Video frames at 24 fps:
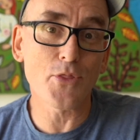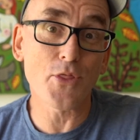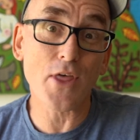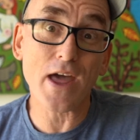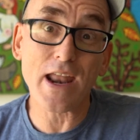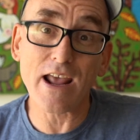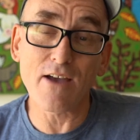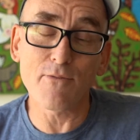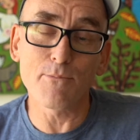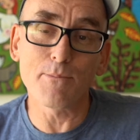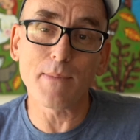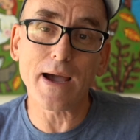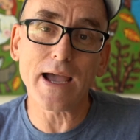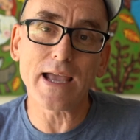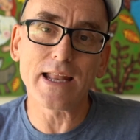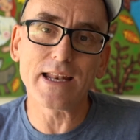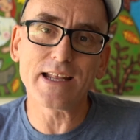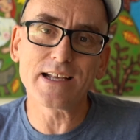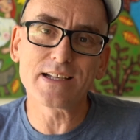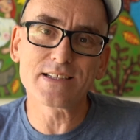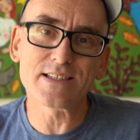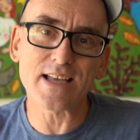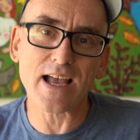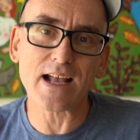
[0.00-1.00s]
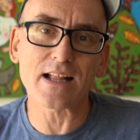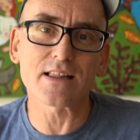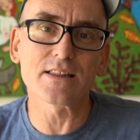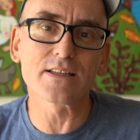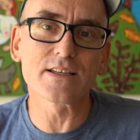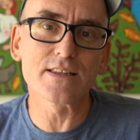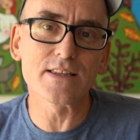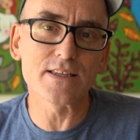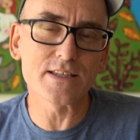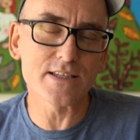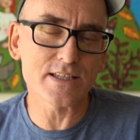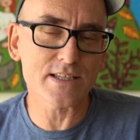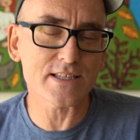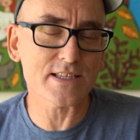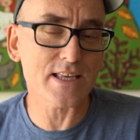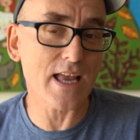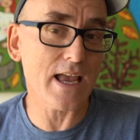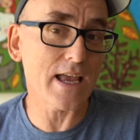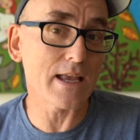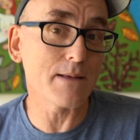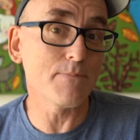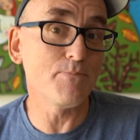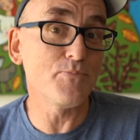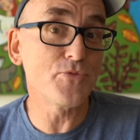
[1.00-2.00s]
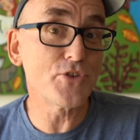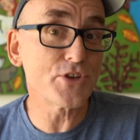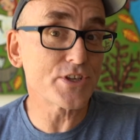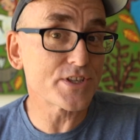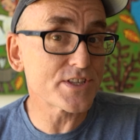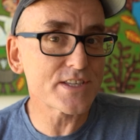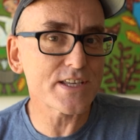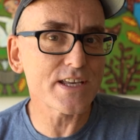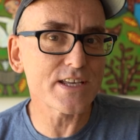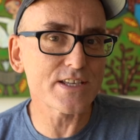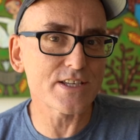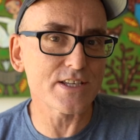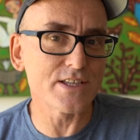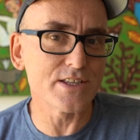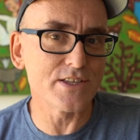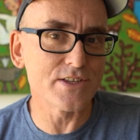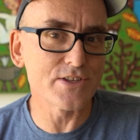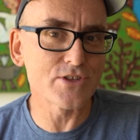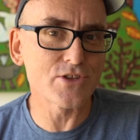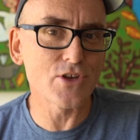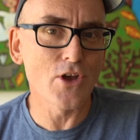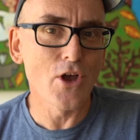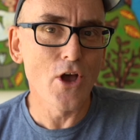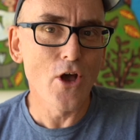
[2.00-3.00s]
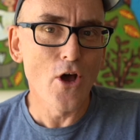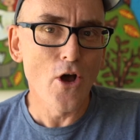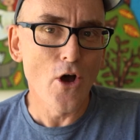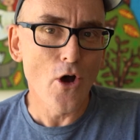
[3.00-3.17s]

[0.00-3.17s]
that have made exactly the same decisions